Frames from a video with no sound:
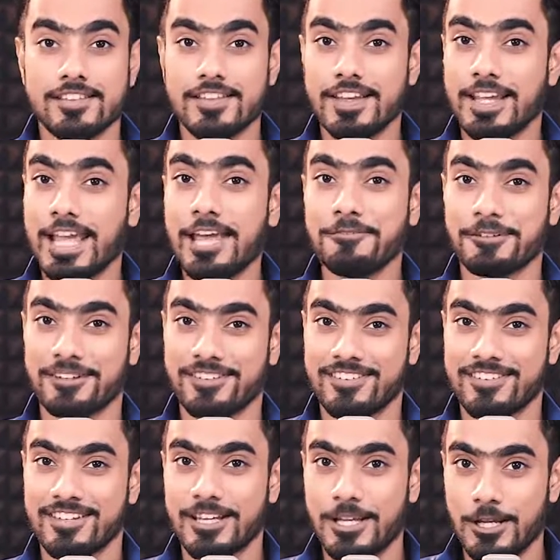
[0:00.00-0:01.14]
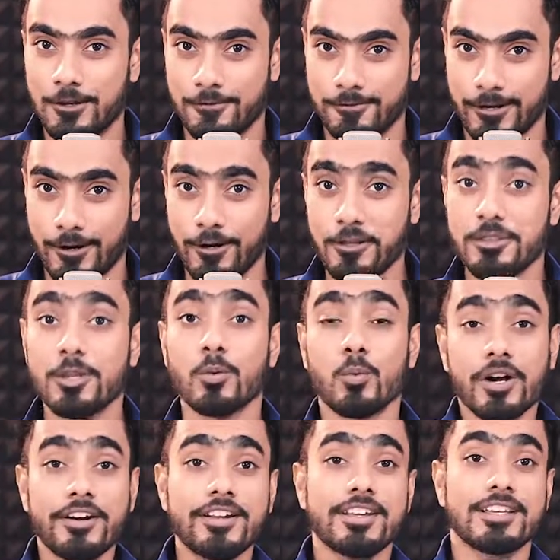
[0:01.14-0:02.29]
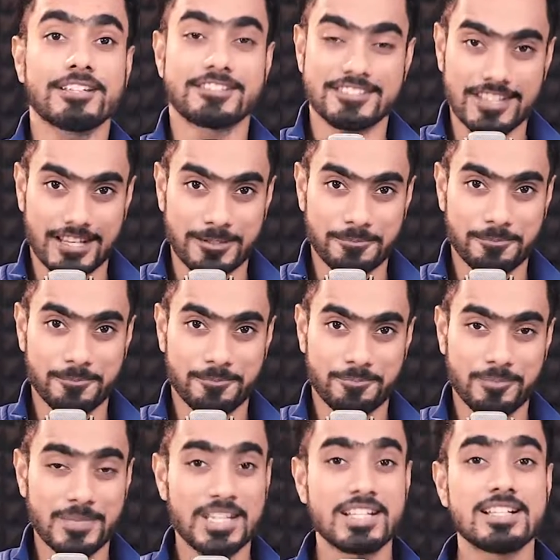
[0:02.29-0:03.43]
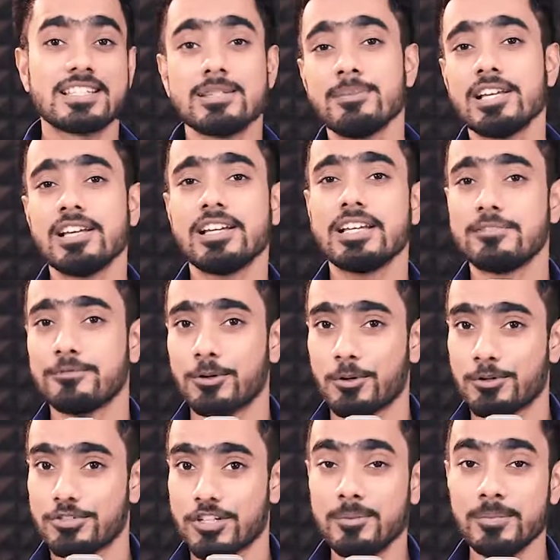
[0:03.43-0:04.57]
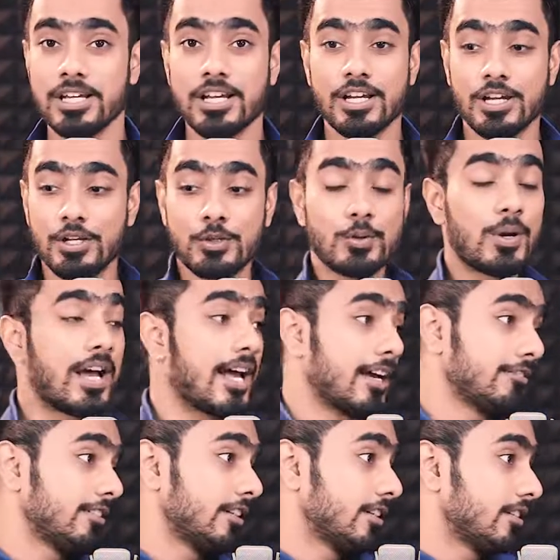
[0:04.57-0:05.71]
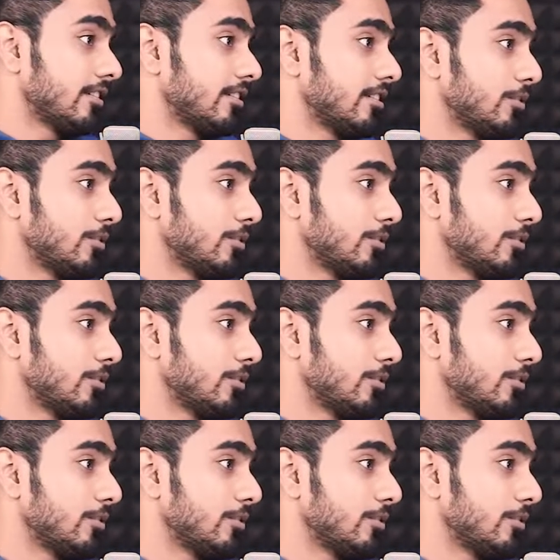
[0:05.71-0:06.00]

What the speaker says: the canvas where the work is done. Similarly in Photoshop, you have the